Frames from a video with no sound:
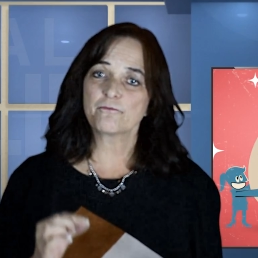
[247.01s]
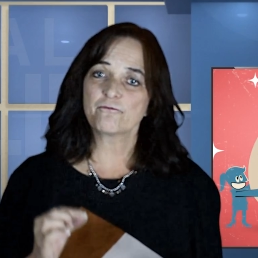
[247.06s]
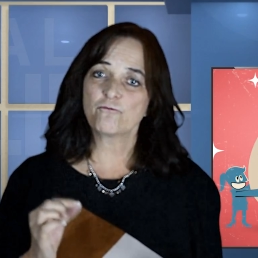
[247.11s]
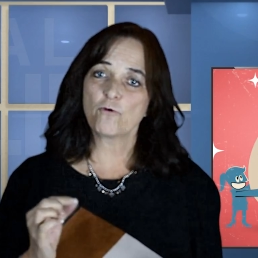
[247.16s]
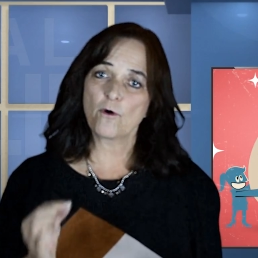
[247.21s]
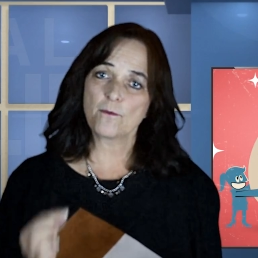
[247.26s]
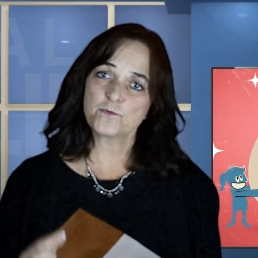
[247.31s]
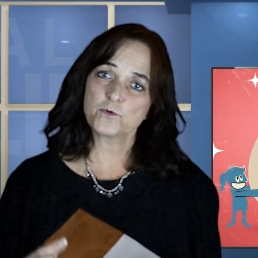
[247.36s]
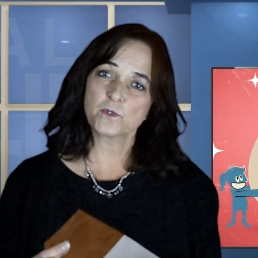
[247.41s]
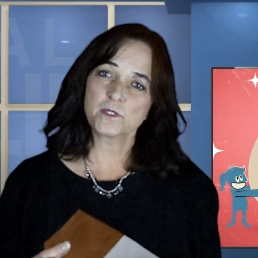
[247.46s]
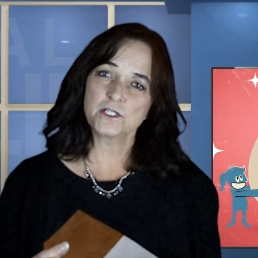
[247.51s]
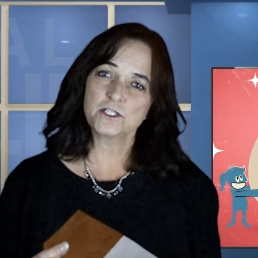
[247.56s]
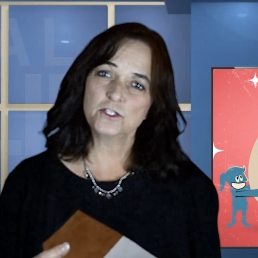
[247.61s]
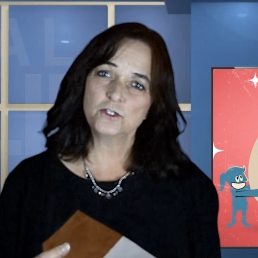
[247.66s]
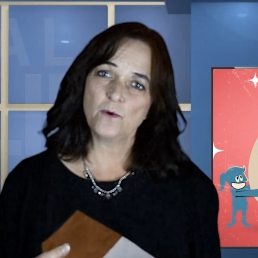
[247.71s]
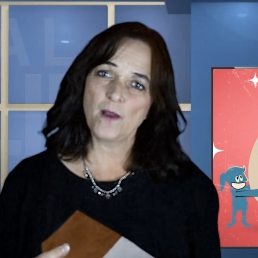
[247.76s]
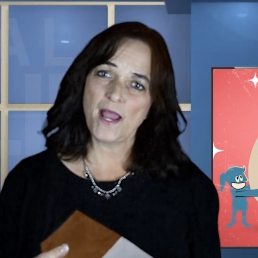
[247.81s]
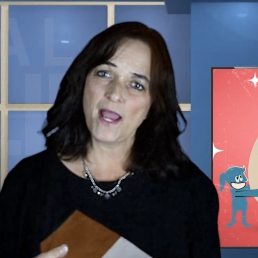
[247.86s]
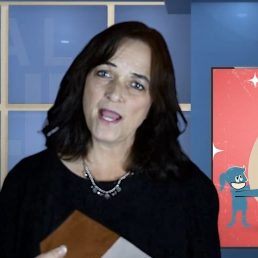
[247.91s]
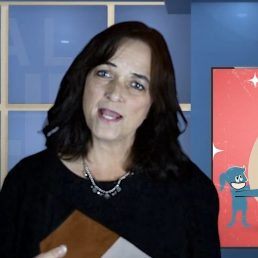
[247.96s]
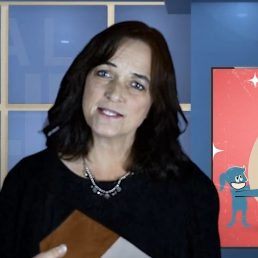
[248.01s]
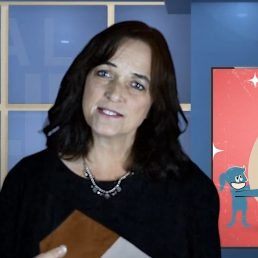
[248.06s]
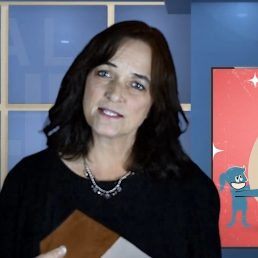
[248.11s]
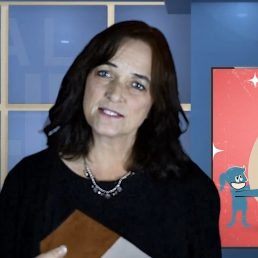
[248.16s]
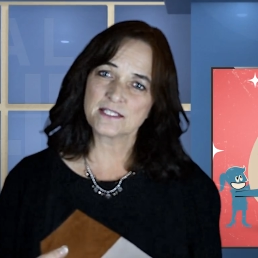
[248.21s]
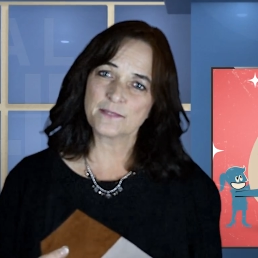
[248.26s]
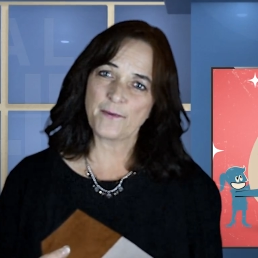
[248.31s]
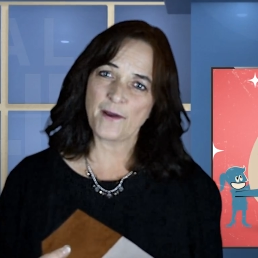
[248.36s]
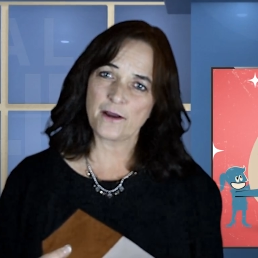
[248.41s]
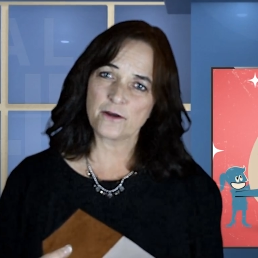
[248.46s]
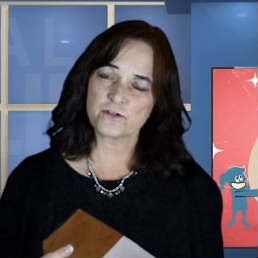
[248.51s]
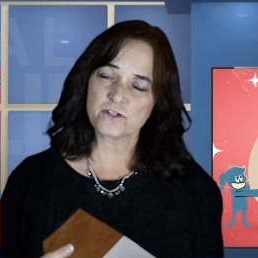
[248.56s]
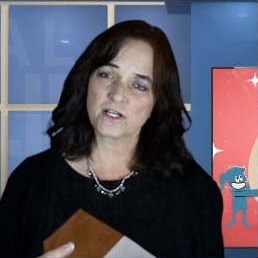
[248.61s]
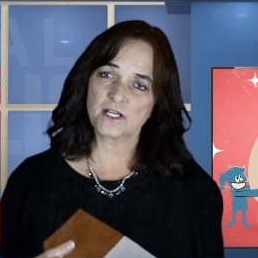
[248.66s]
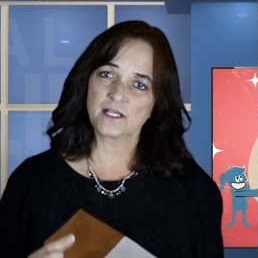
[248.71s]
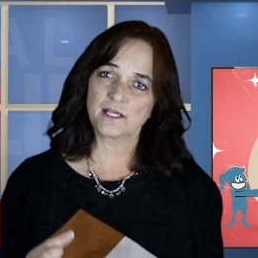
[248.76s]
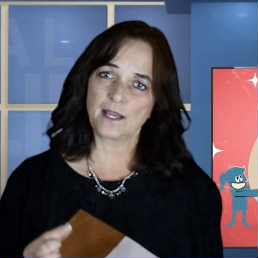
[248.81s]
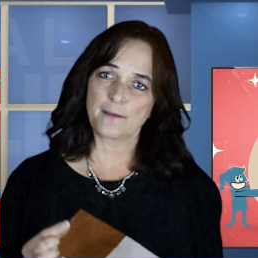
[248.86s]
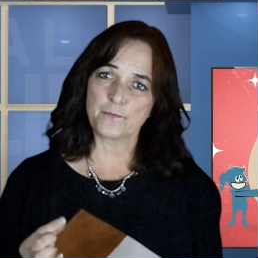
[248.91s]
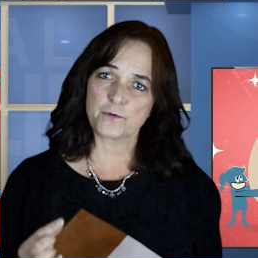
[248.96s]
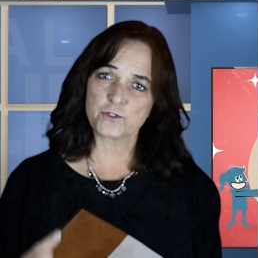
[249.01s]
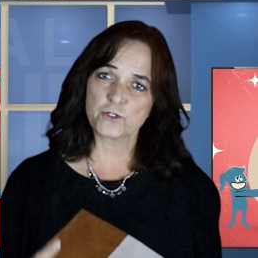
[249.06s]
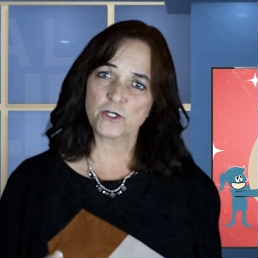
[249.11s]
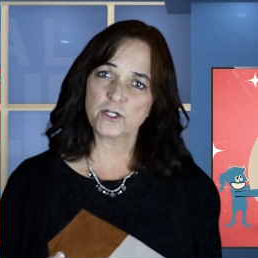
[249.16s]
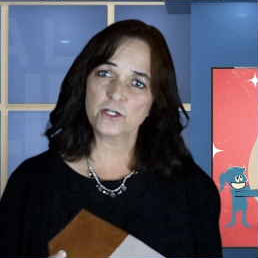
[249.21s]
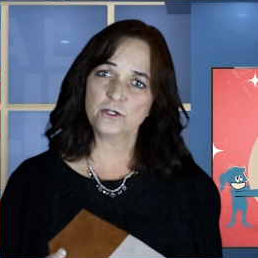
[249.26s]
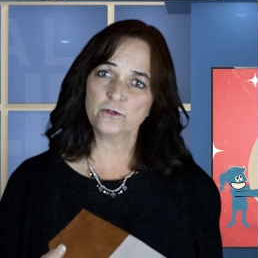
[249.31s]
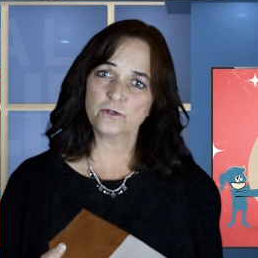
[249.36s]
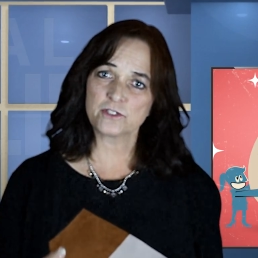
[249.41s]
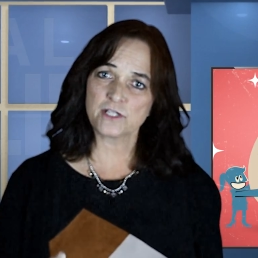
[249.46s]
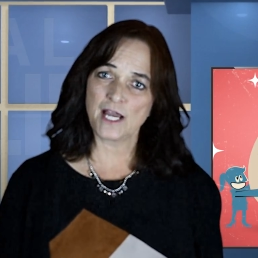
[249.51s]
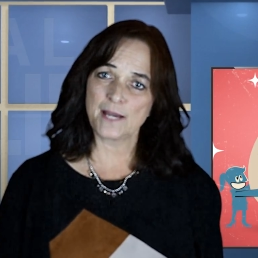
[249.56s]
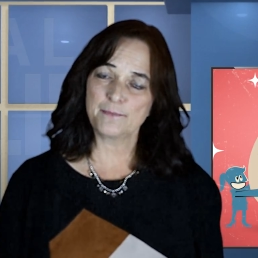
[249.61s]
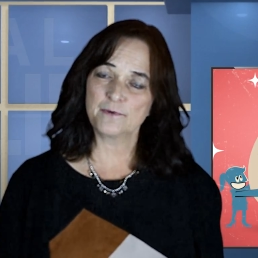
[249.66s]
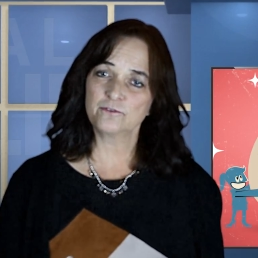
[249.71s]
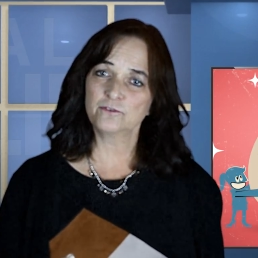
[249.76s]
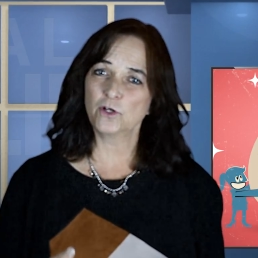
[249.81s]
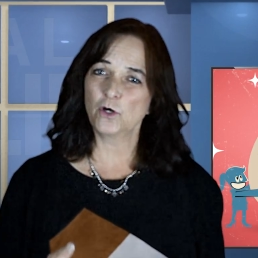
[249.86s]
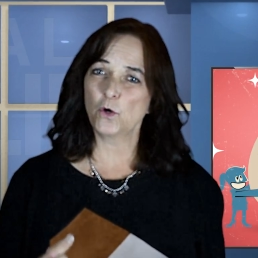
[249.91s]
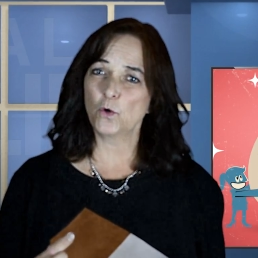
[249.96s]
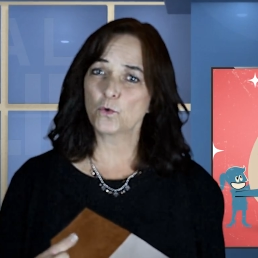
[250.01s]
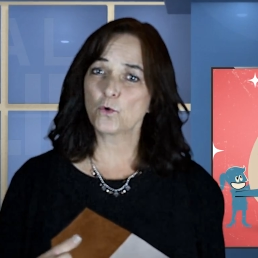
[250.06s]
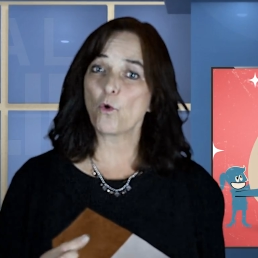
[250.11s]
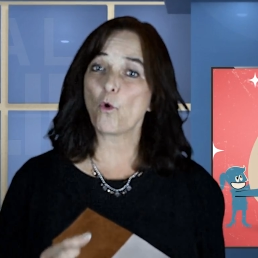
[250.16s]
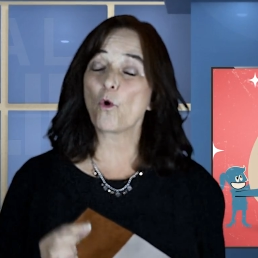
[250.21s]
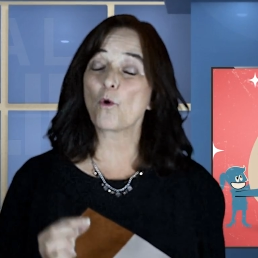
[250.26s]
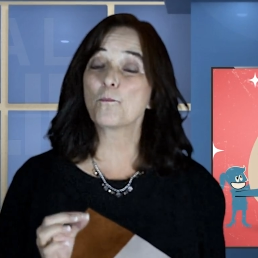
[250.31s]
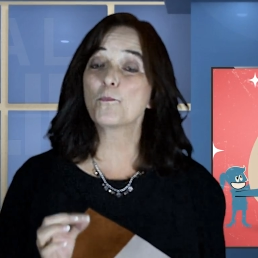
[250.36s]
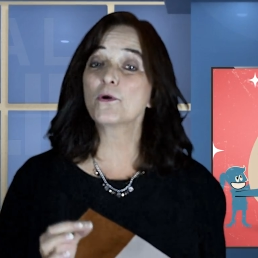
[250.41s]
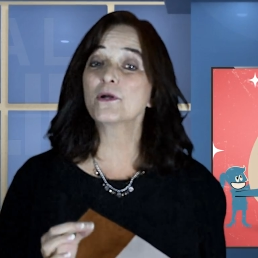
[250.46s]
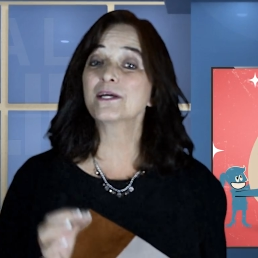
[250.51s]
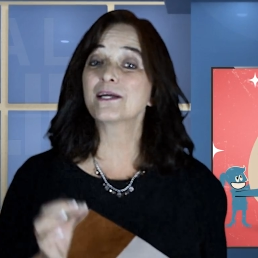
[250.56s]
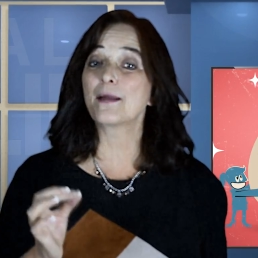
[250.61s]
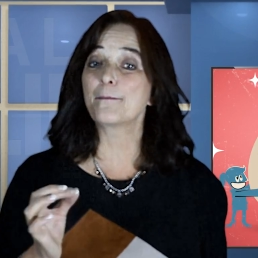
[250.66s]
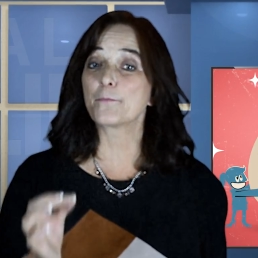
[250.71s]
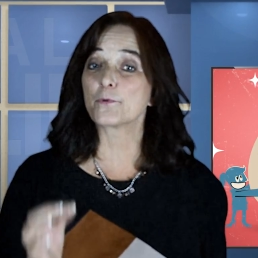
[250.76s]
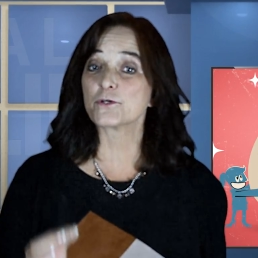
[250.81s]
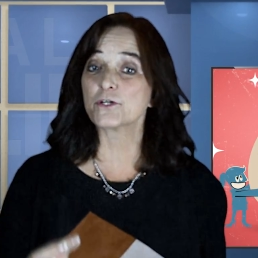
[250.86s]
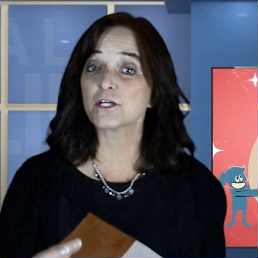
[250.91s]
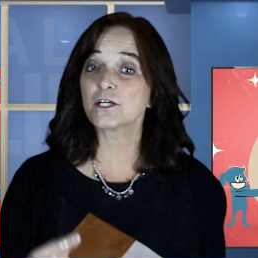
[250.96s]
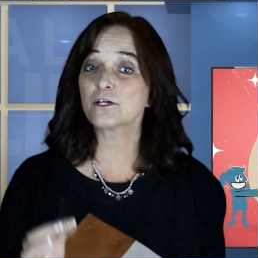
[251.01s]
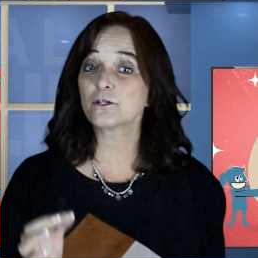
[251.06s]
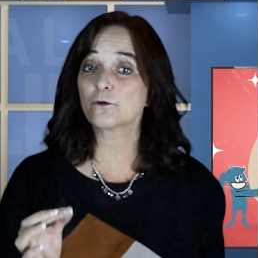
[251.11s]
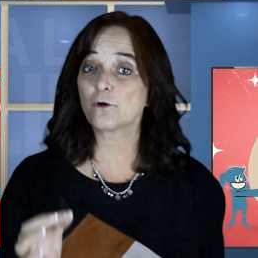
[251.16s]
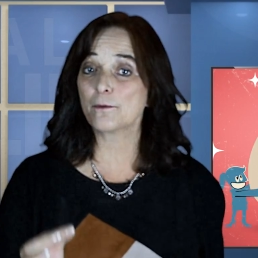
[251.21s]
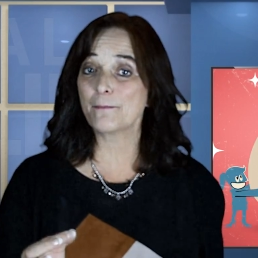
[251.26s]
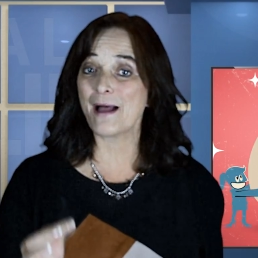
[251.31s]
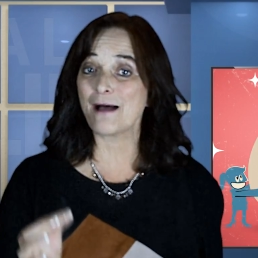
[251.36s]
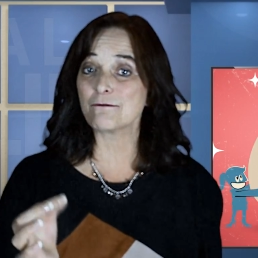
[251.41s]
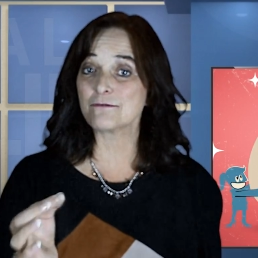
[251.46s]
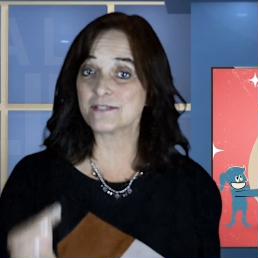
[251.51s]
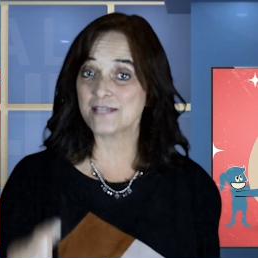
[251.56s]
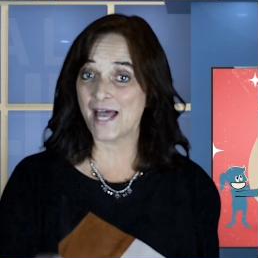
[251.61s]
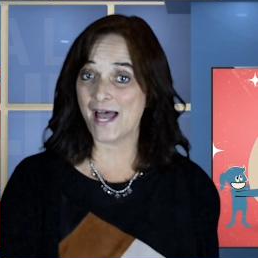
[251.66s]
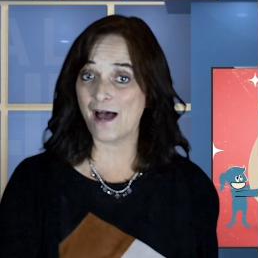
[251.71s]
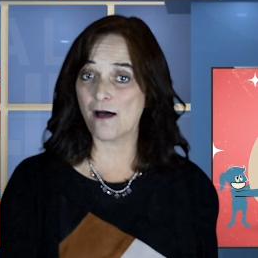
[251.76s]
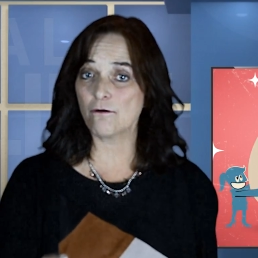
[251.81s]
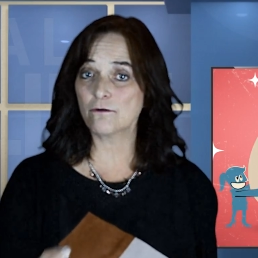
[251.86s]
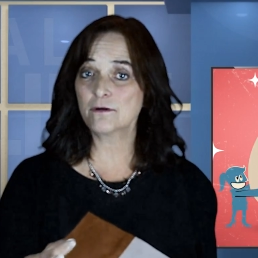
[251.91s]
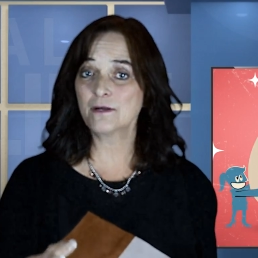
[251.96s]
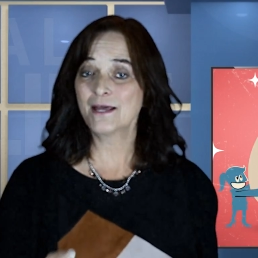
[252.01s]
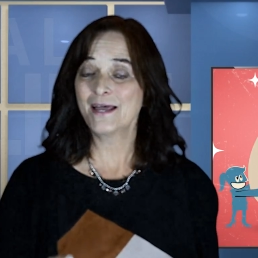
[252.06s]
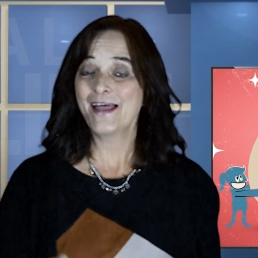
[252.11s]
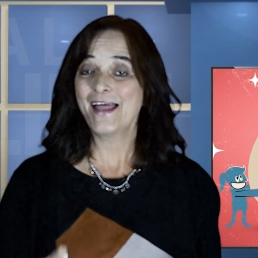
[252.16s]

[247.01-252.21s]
Form 22A says the buyer's getting a particular type of loan or putting a particular amount down,